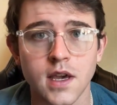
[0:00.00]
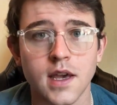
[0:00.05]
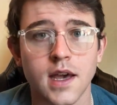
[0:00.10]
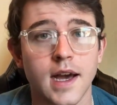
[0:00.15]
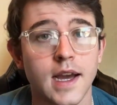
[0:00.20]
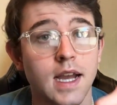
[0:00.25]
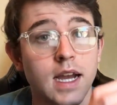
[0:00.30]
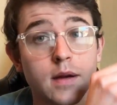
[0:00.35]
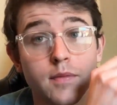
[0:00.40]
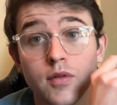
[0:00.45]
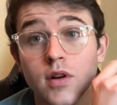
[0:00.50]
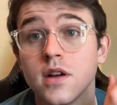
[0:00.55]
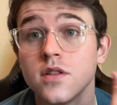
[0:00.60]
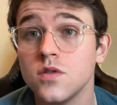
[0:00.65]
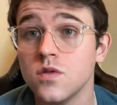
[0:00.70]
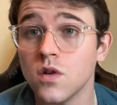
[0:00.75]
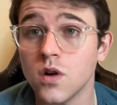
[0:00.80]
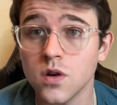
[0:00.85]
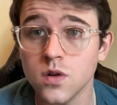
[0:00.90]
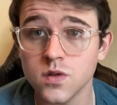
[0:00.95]
I got a brand
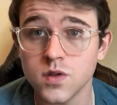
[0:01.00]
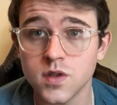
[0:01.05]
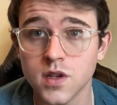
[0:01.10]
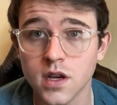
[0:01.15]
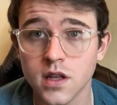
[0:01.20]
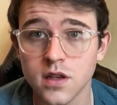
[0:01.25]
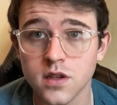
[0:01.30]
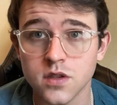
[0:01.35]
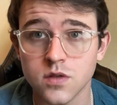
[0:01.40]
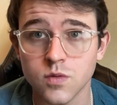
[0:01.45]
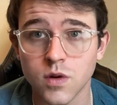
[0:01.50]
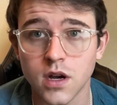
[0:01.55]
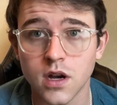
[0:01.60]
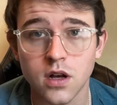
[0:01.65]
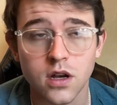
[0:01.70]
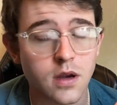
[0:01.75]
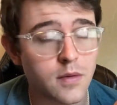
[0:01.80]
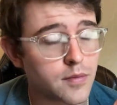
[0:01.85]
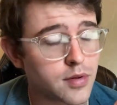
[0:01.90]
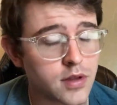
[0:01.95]
new hose set as well,
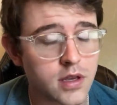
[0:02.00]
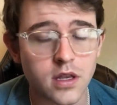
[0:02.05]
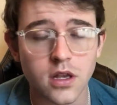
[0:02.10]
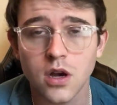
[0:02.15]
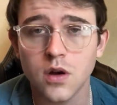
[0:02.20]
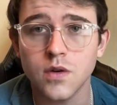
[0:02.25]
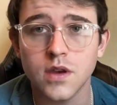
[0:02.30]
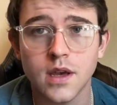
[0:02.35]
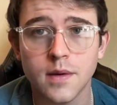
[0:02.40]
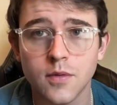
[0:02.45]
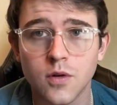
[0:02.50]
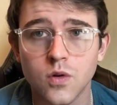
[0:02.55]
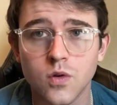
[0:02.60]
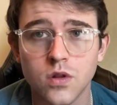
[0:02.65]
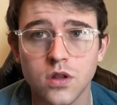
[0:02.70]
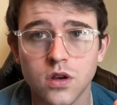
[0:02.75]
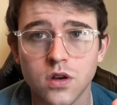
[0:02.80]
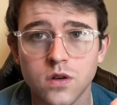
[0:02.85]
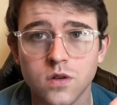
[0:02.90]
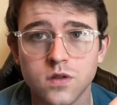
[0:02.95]
complete OEM
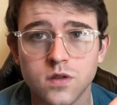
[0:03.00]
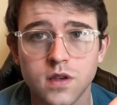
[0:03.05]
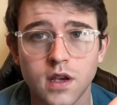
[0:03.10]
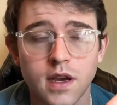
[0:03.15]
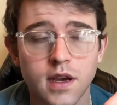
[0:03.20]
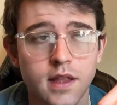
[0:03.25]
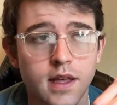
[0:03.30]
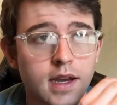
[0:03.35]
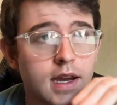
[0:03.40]
coolant hose set.